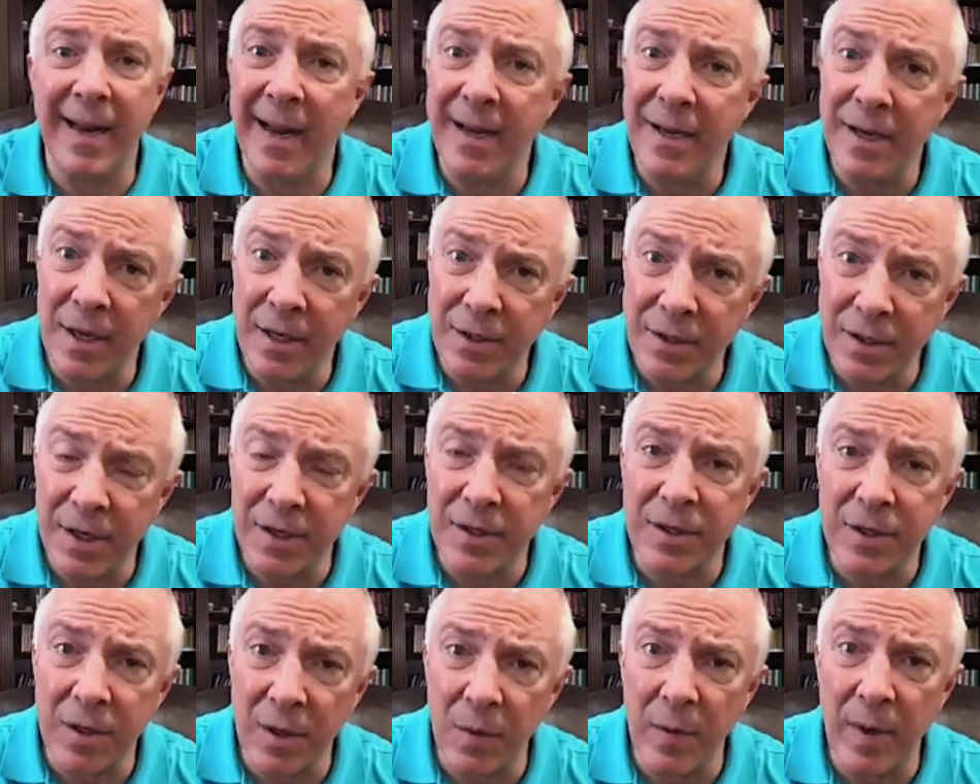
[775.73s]
and you
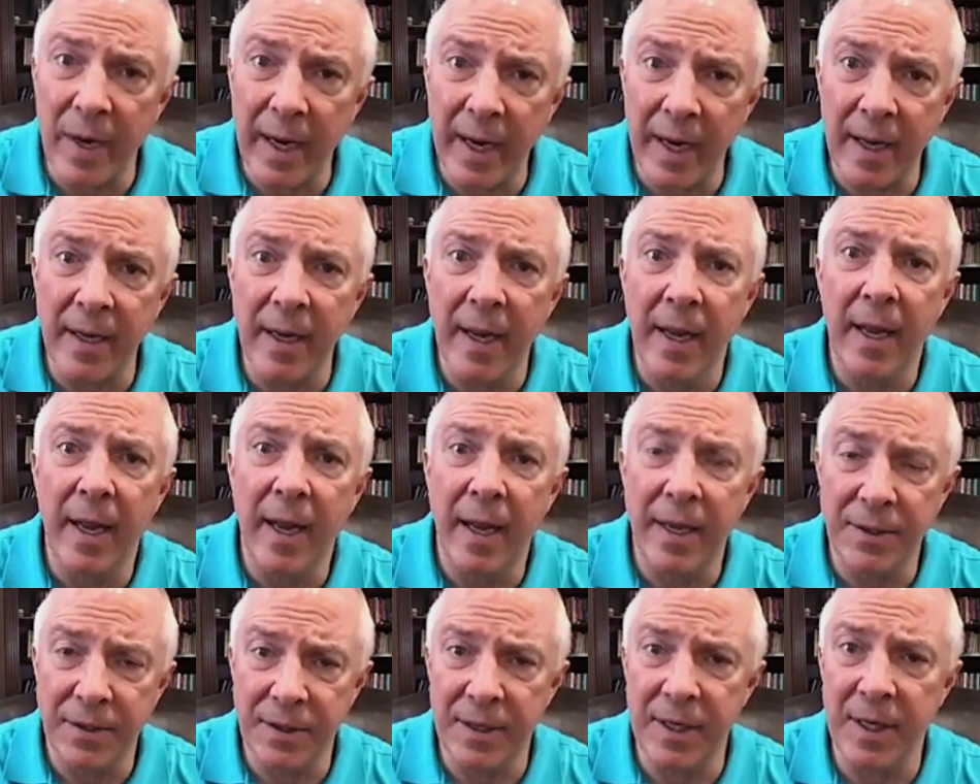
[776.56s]
just go ahead
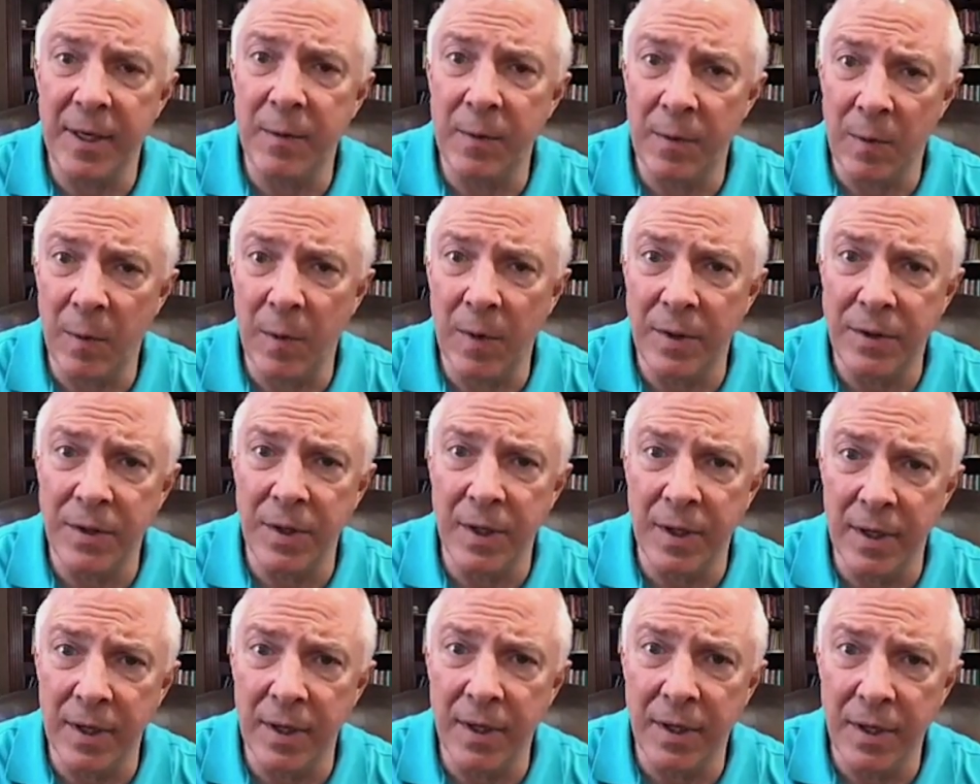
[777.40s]
and stick with what
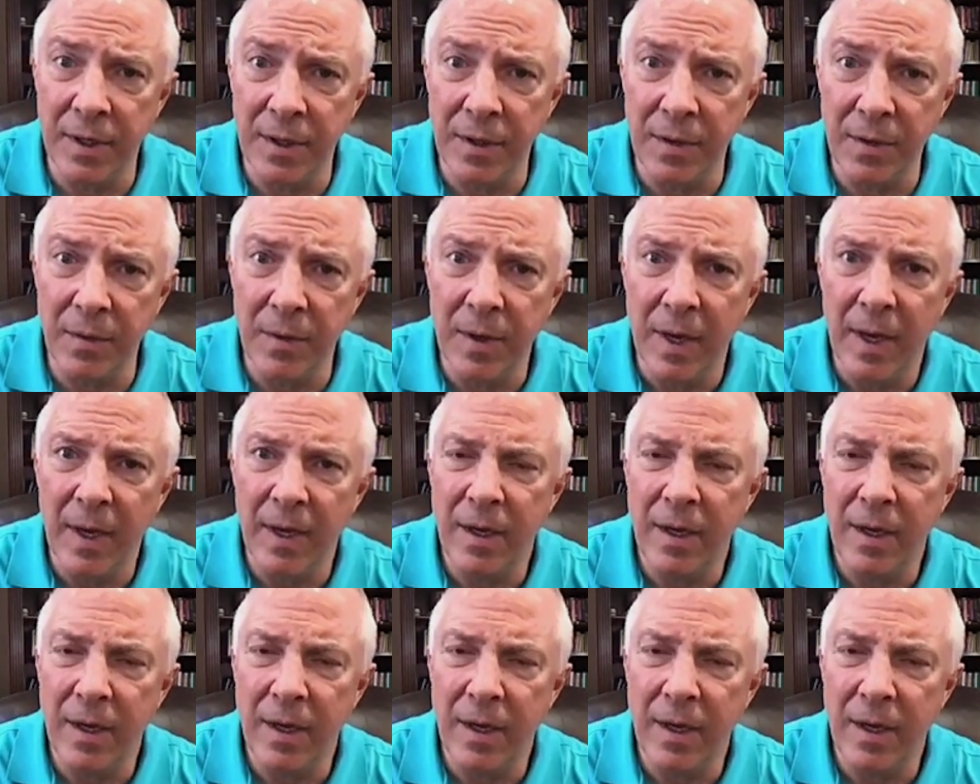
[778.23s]
you're going to do.